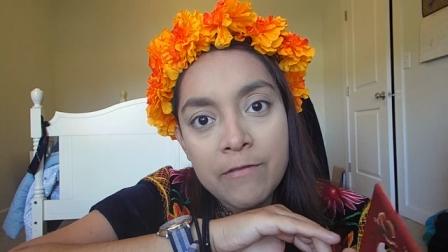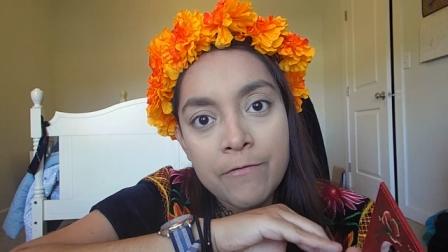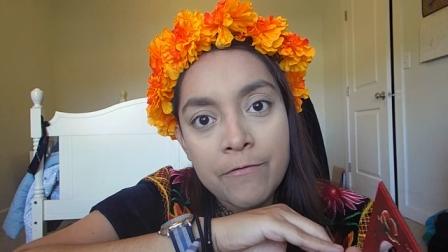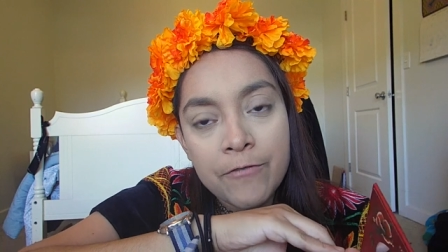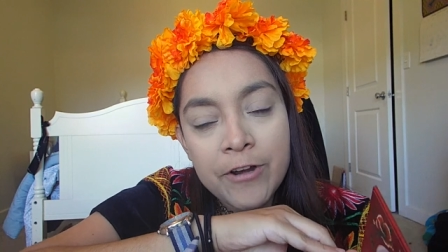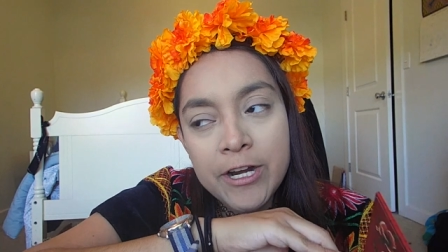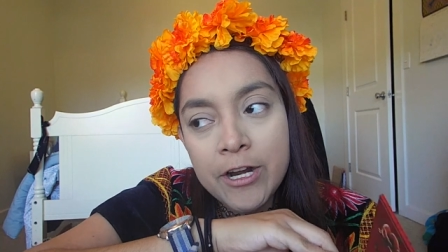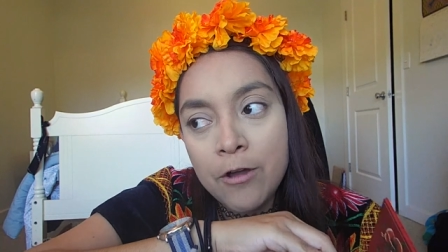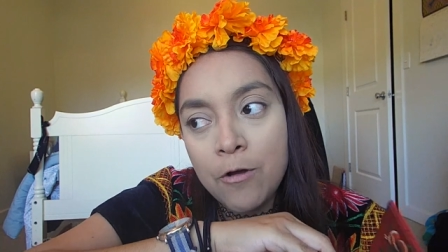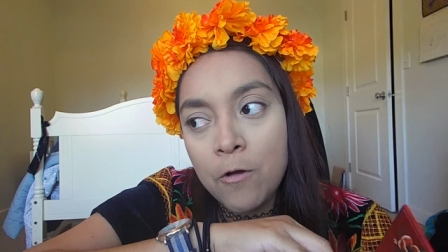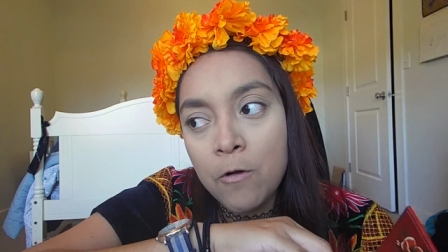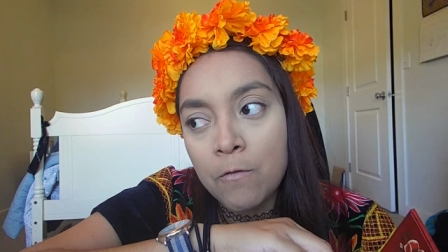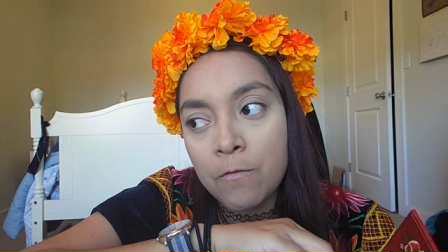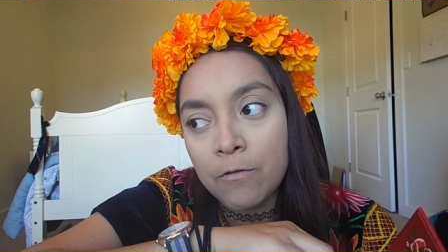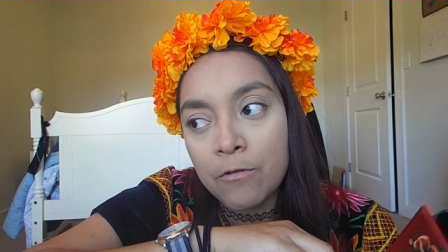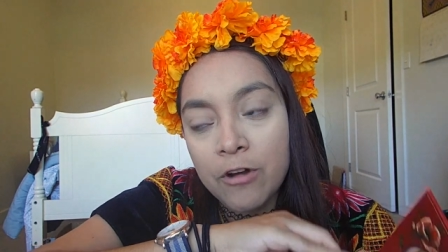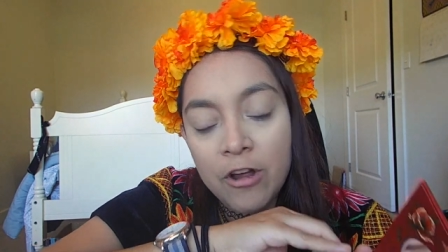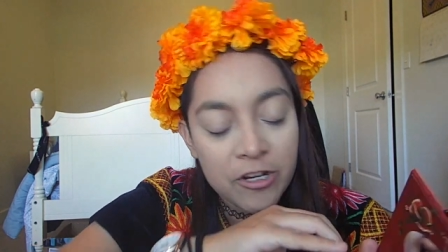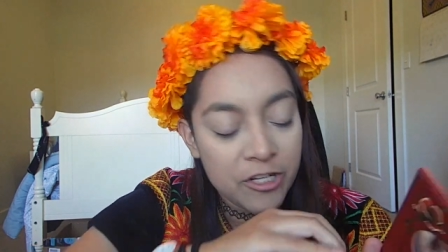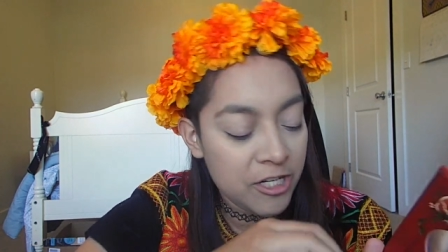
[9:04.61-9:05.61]
Frida
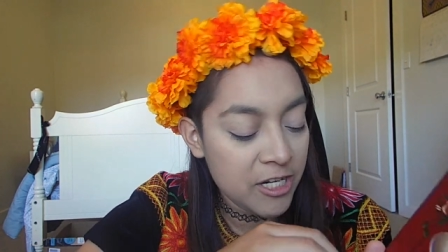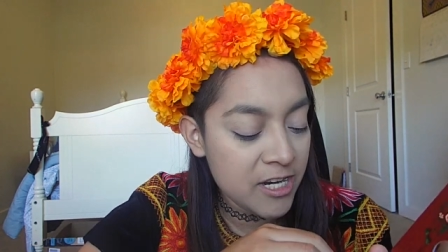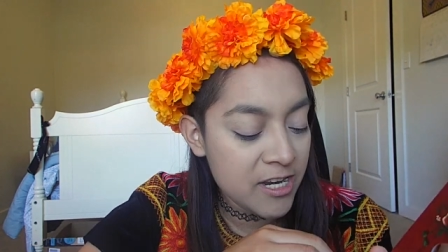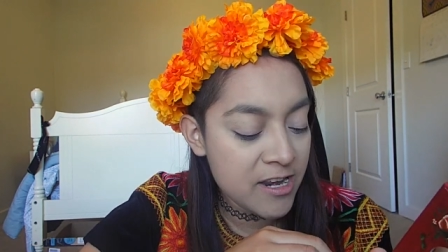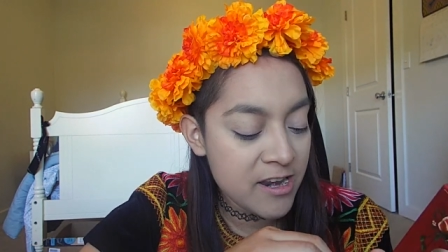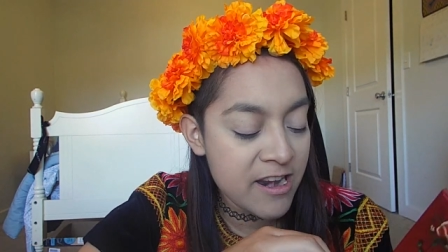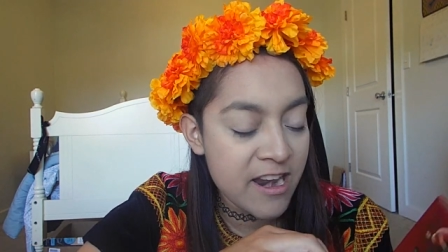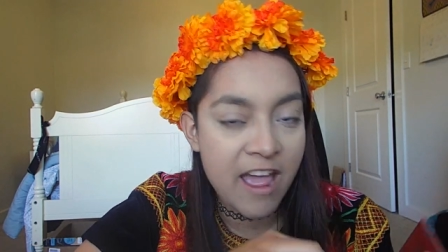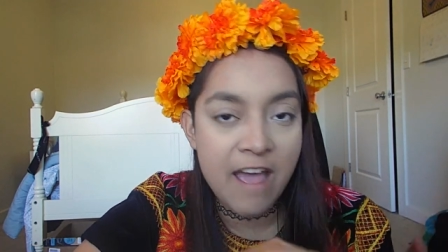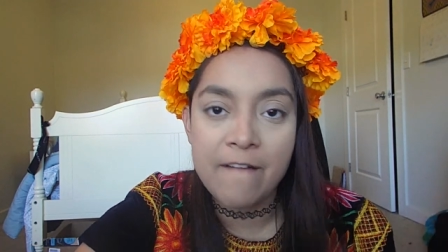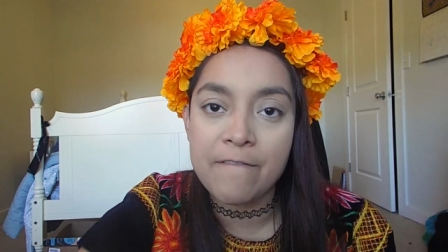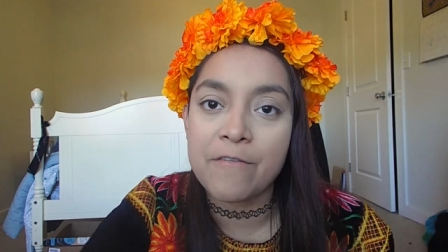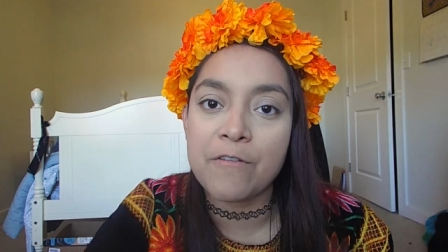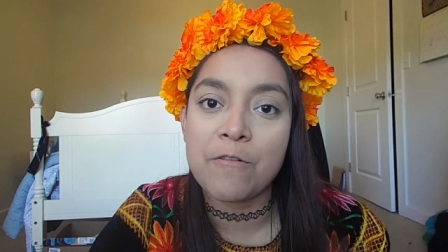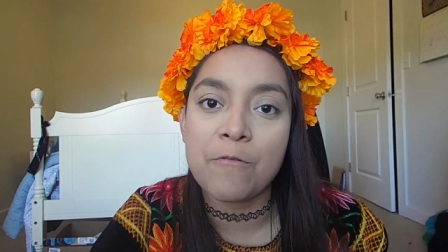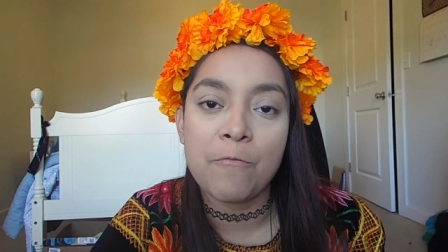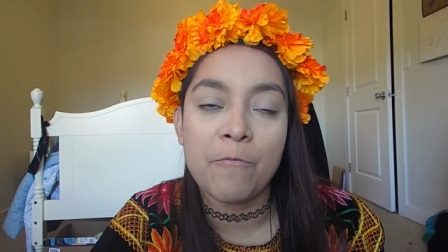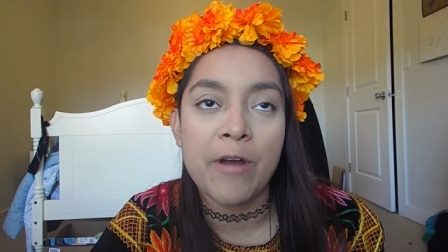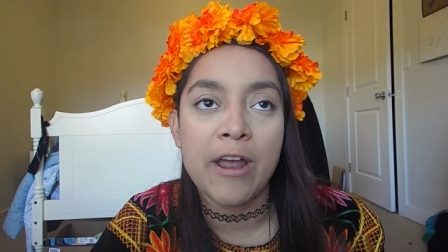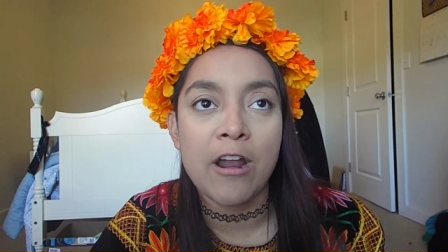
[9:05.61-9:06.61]
overall, she
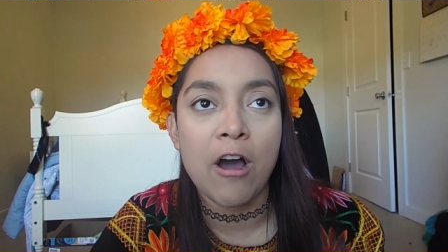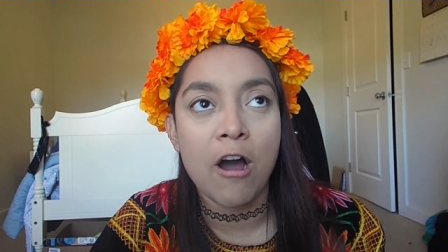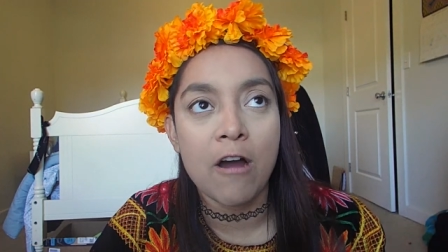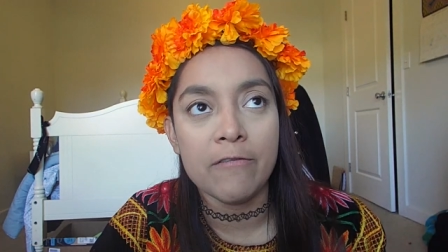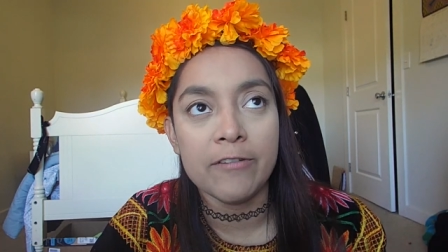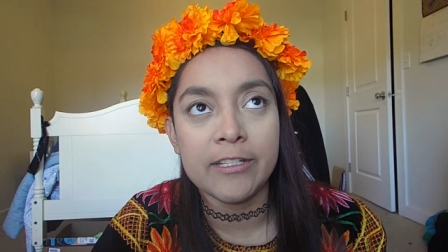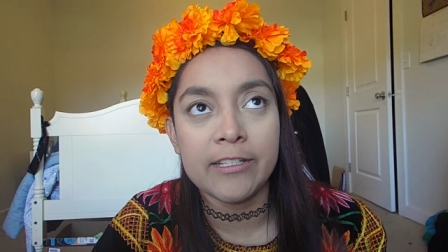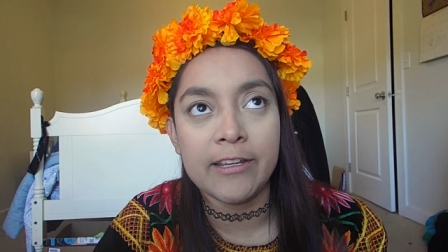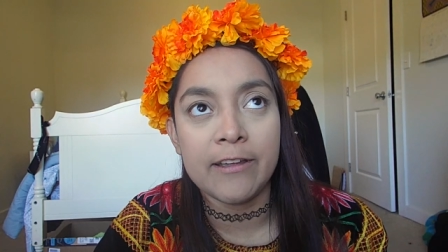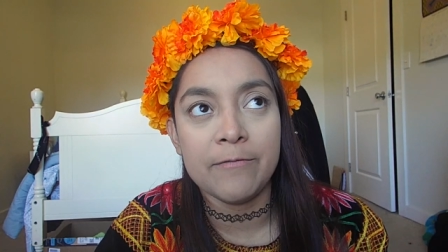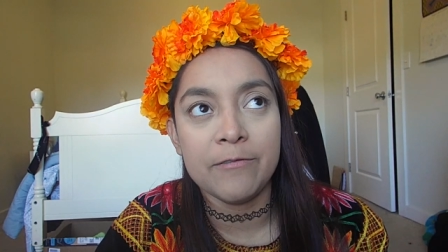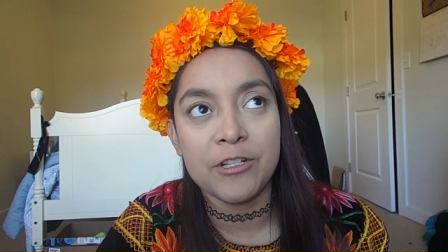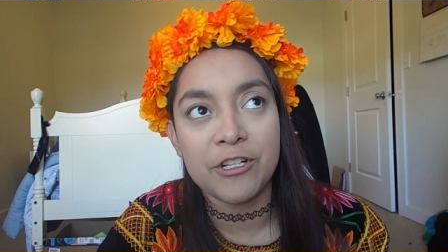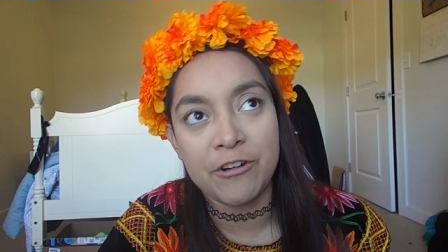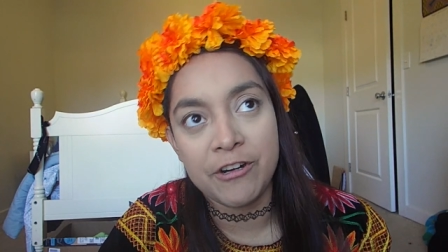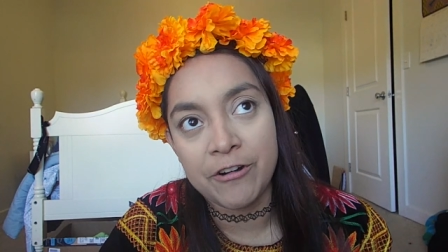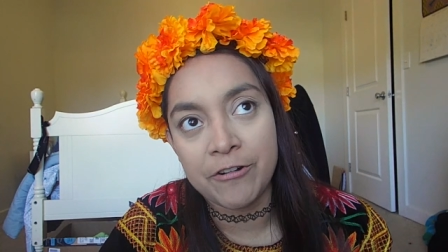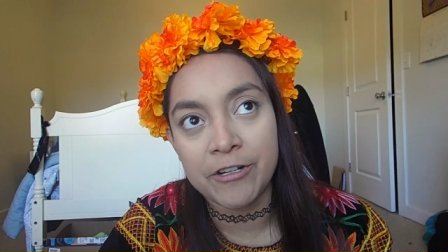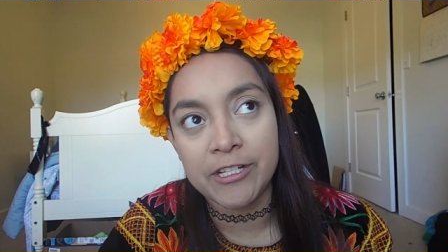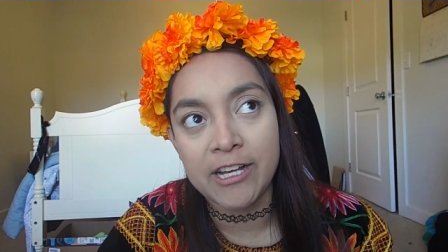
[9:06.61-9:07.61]
never went, obviously,
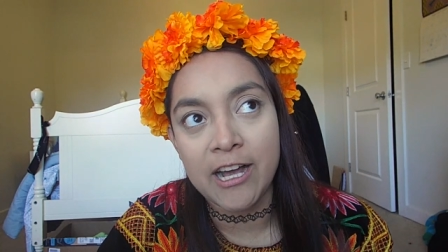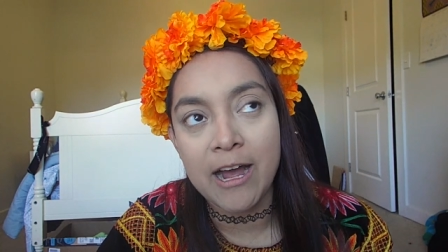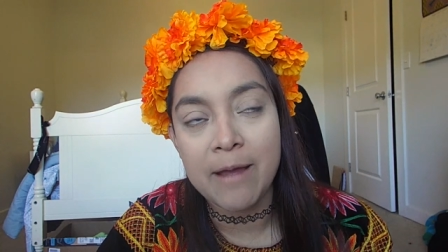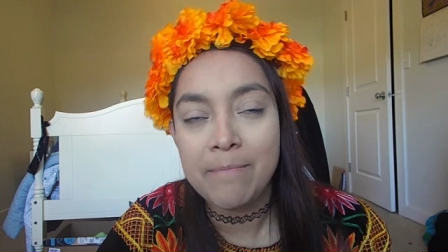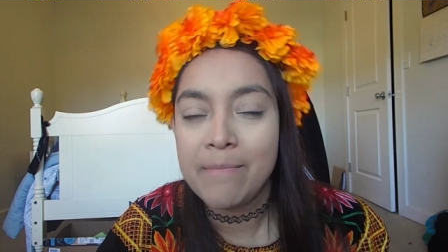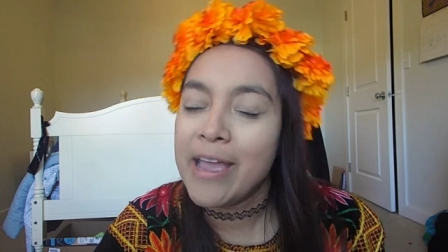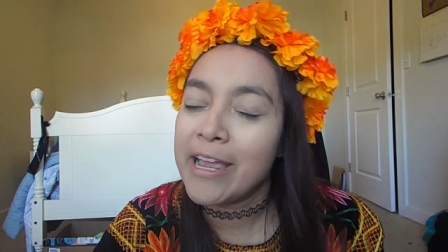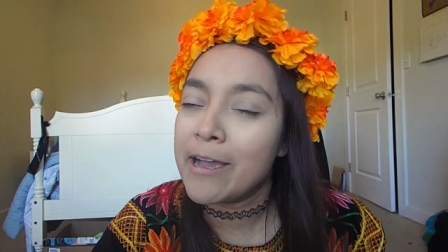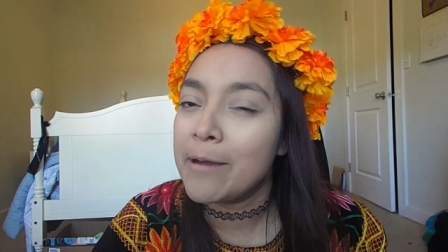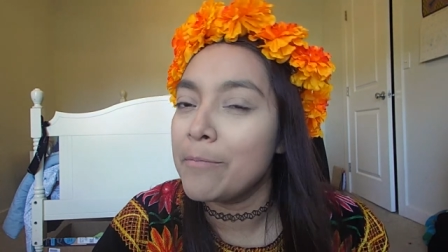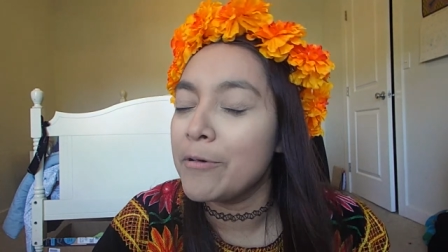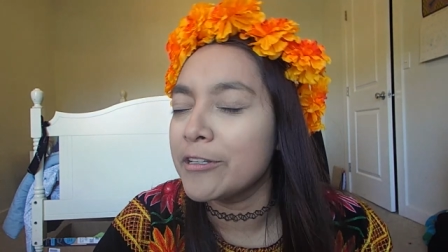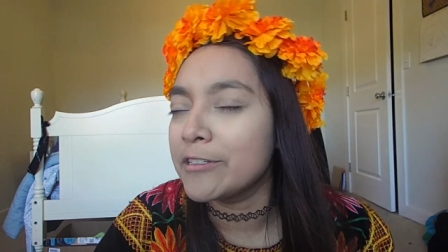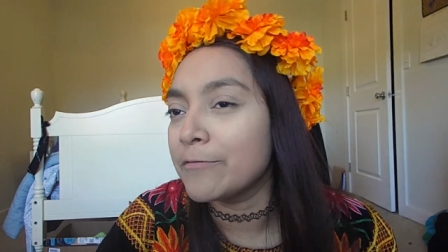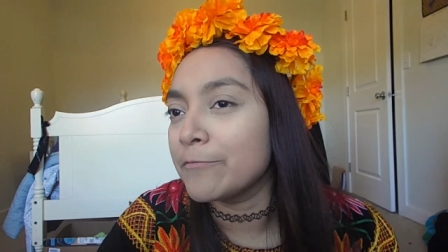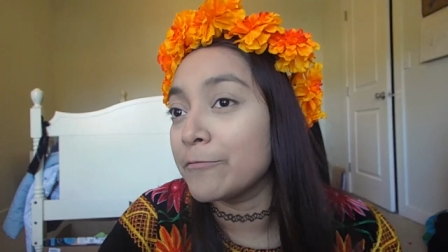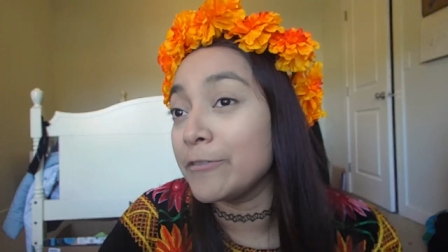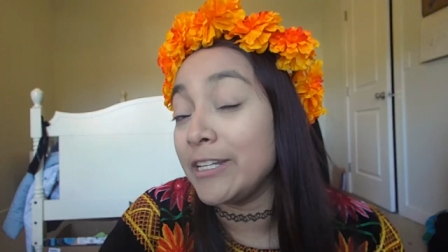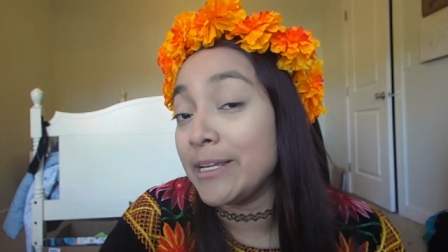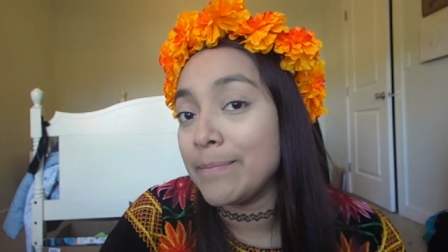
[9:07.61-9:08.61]
during her time, makeup
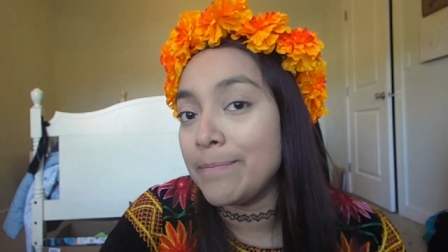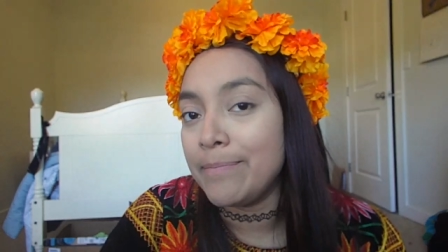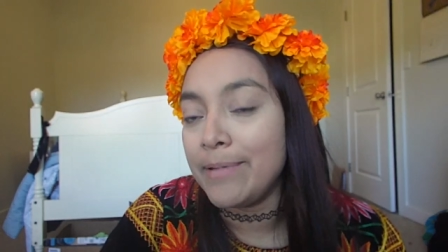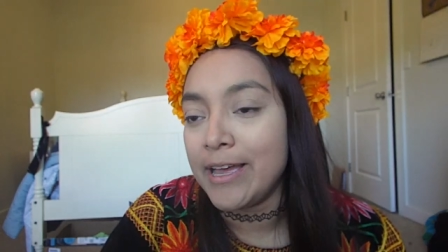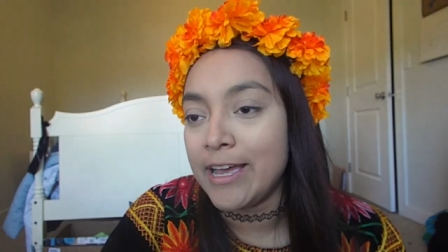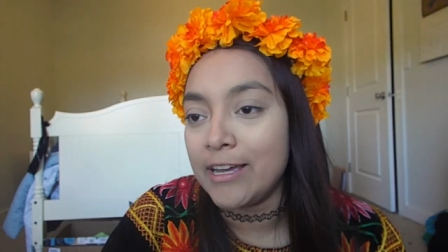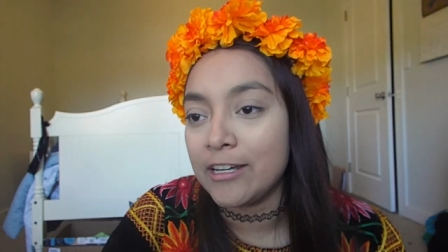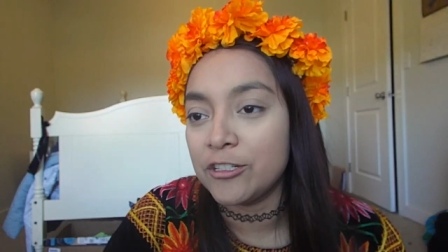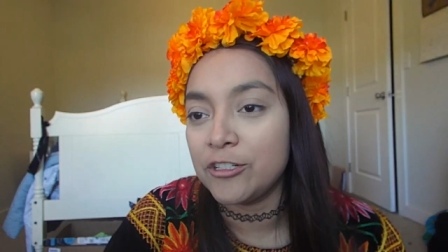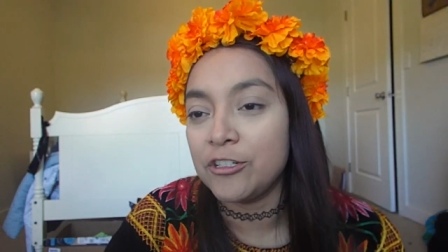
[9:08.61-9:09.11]
wasn't really big.